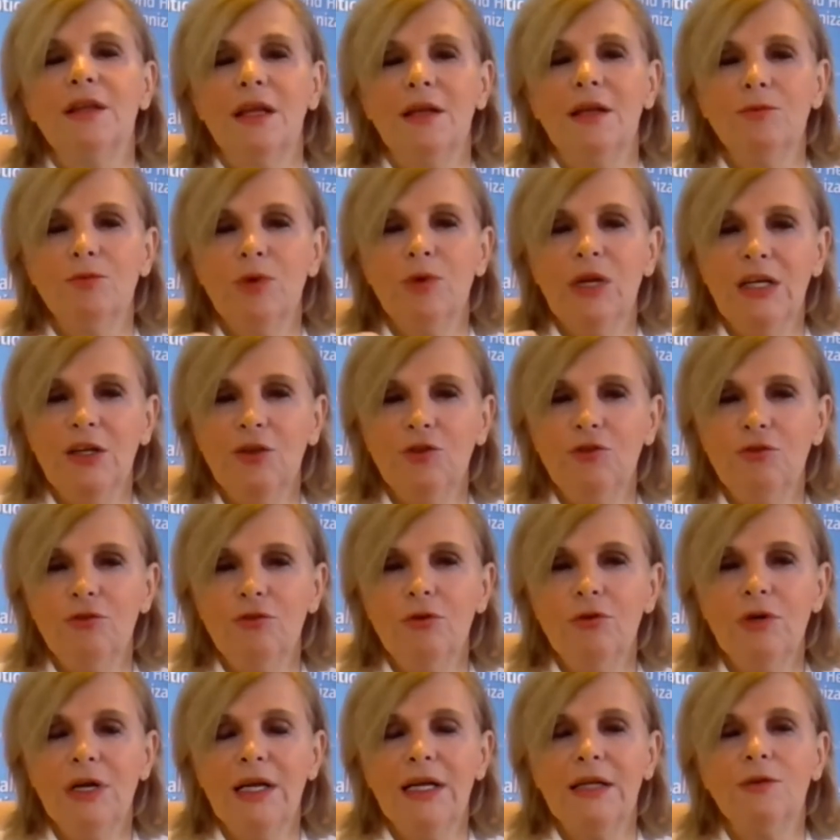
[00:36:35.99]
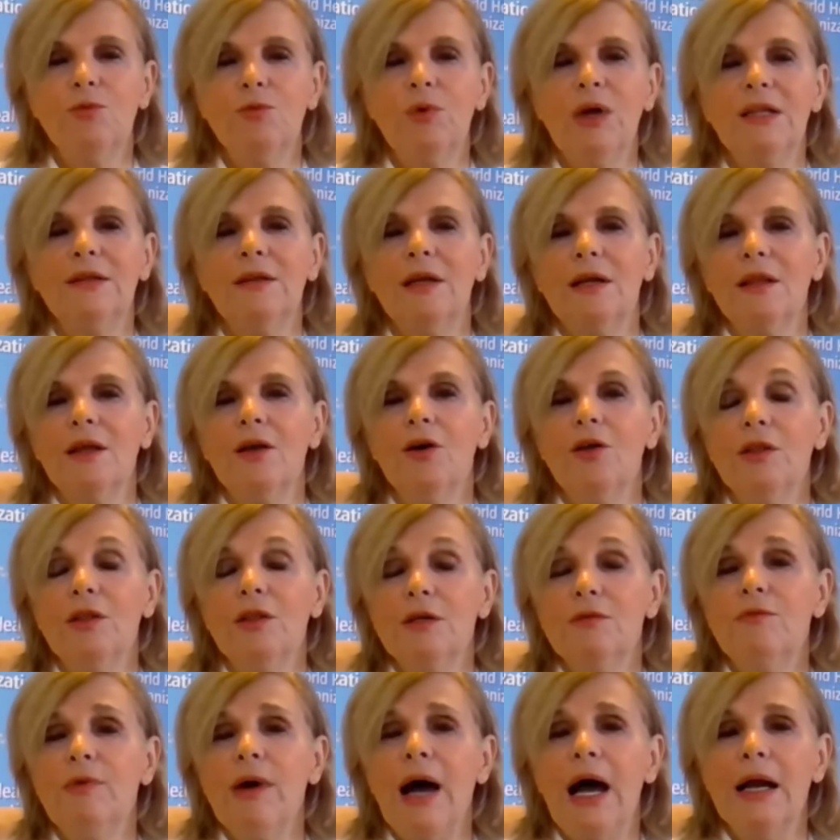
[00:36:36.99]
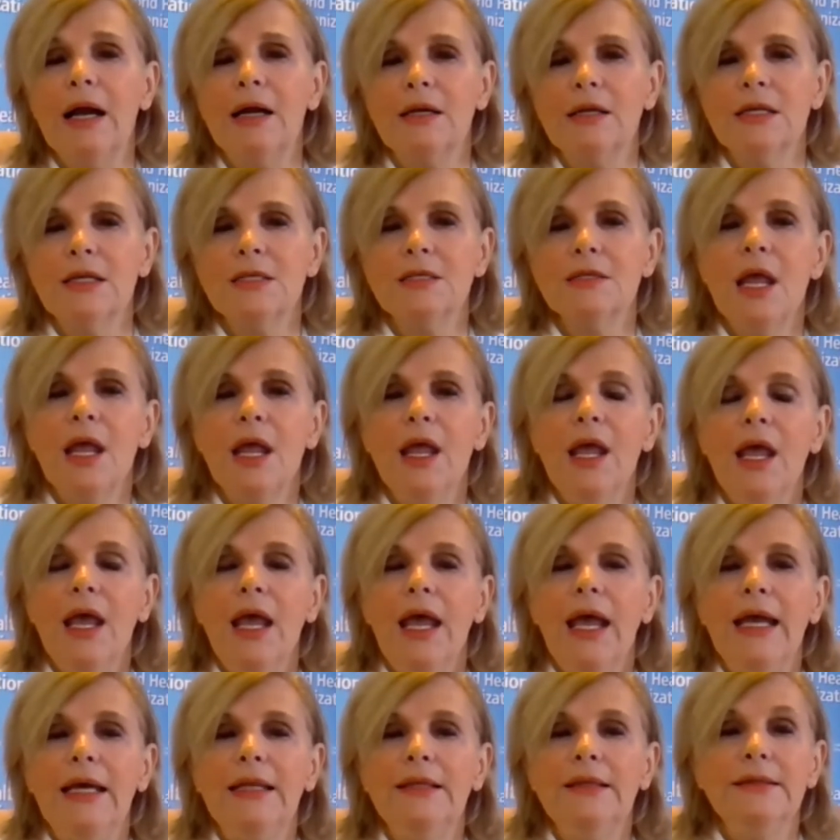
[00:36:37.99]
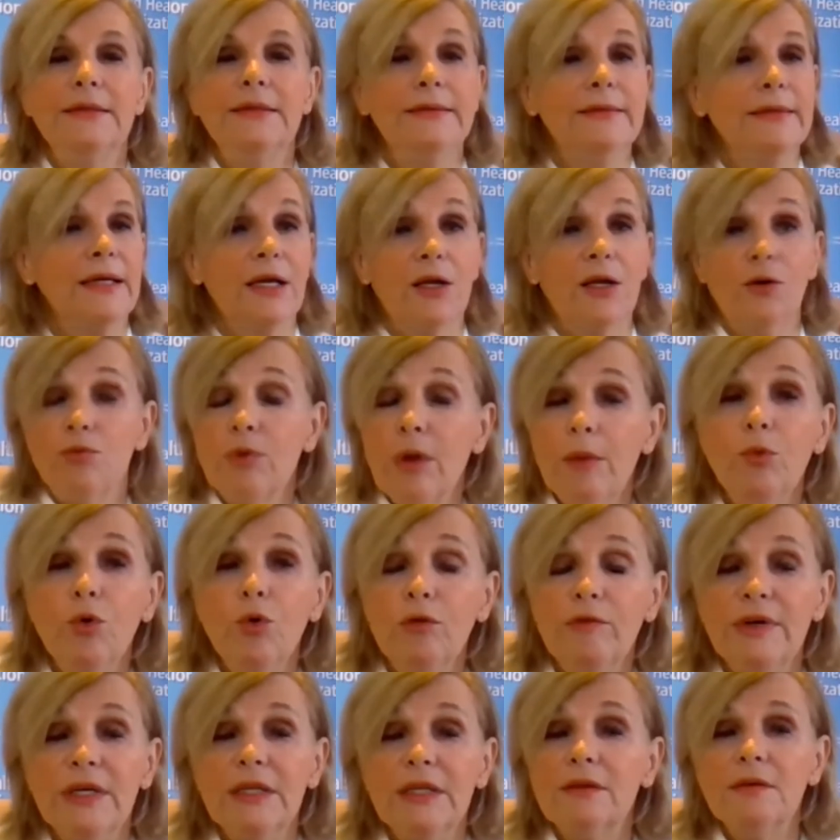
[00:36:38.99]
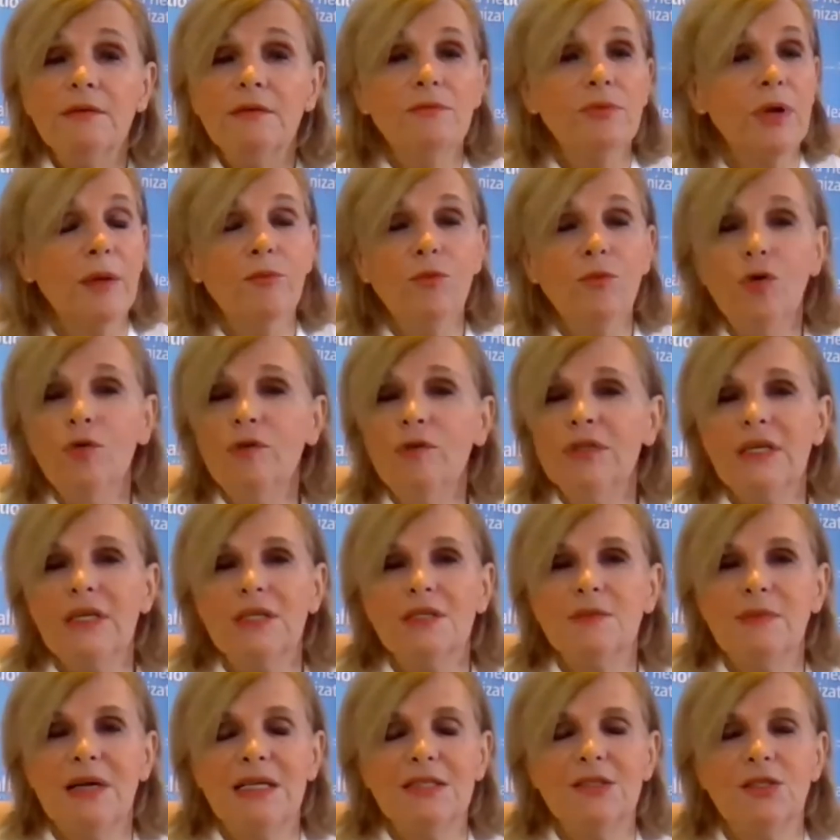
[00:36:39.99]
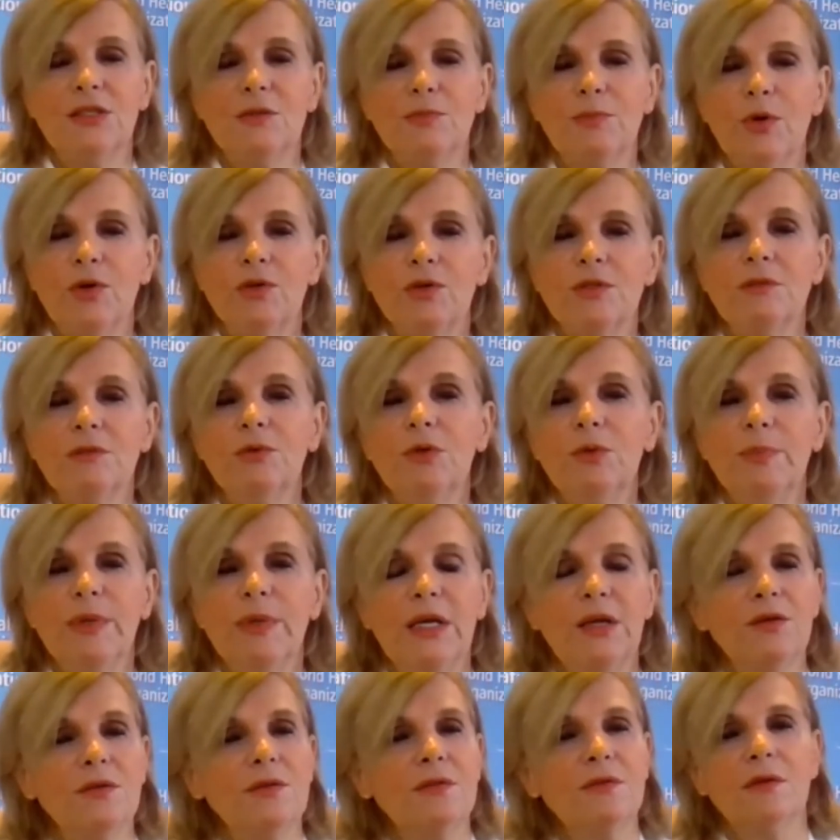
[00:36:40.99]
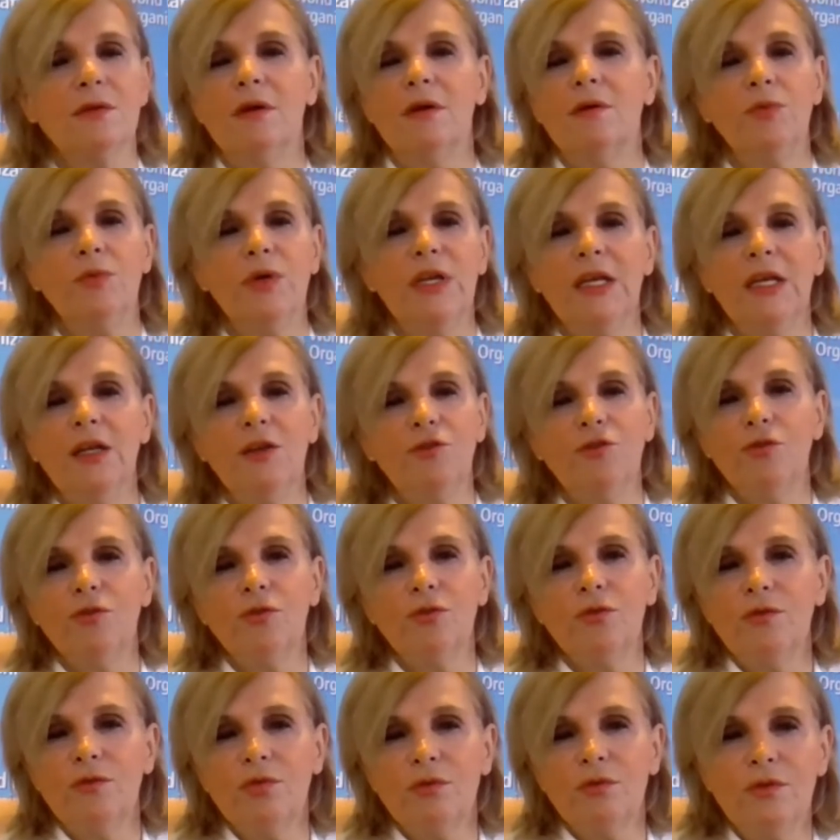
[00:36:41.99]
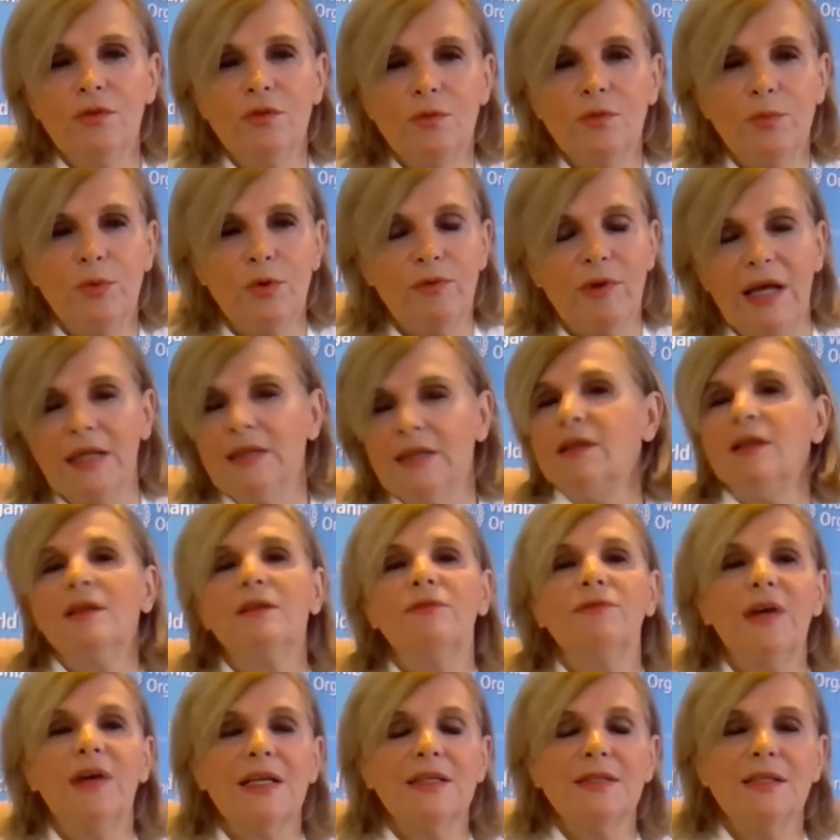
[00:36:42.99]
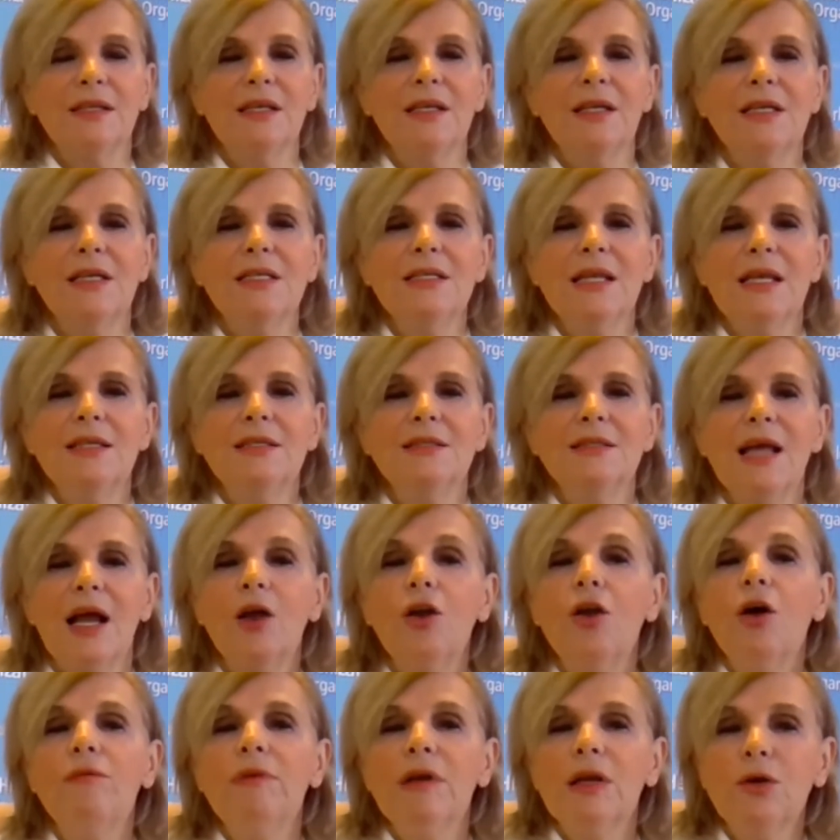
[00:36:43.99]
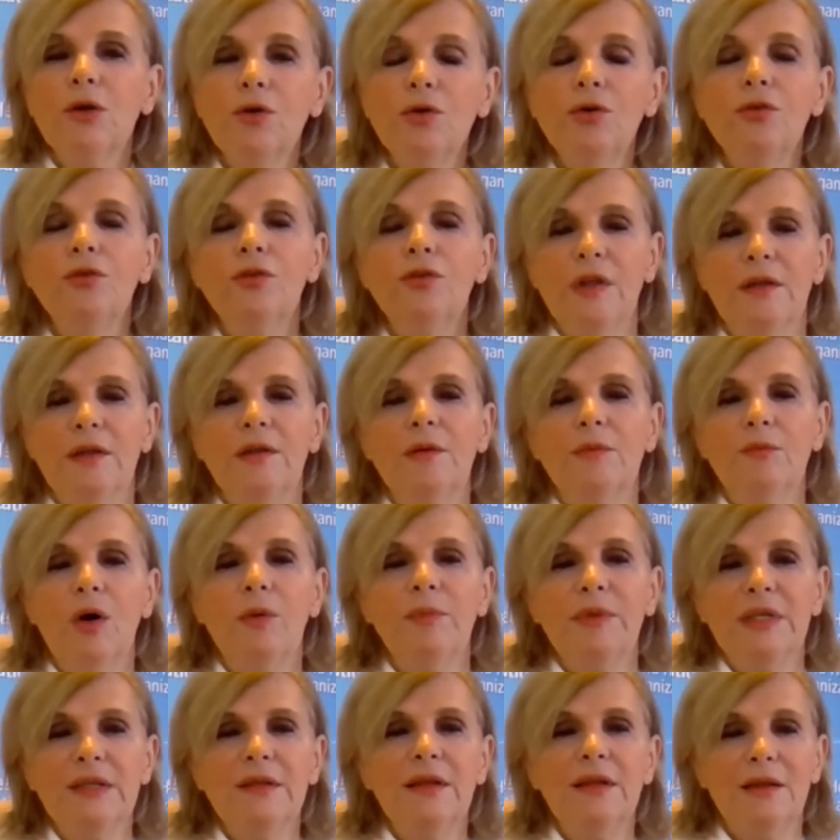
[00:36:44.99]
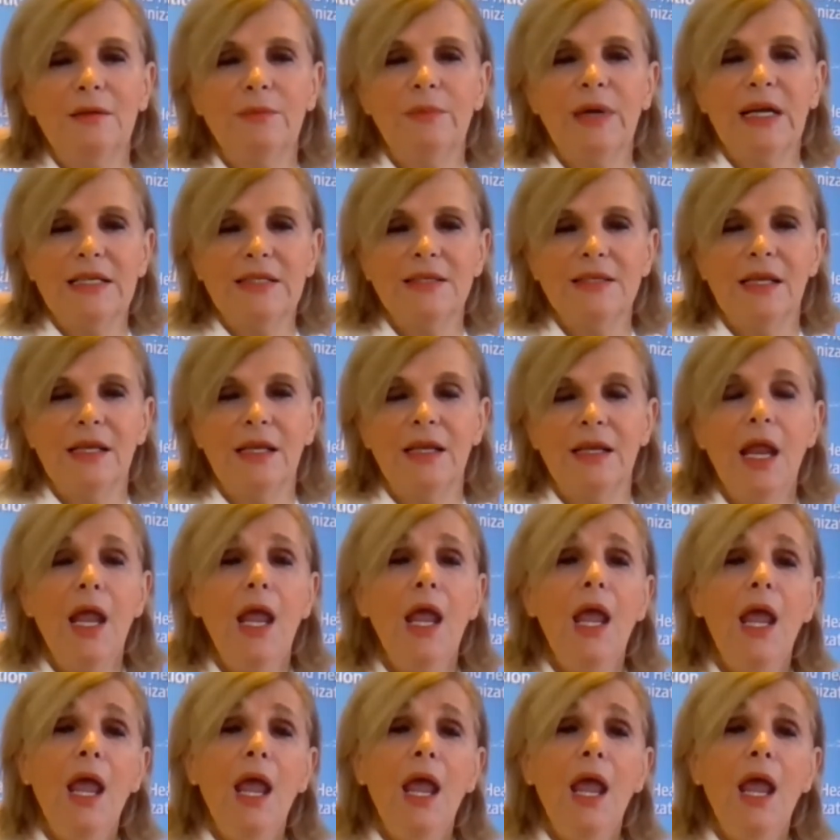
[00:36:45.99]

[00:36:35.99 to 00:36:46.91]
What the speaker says: Then we need to look at what are the other barriers and remove it as much as possible, because we need to provide that vaccine. Is a global good at the moment, that vaccine.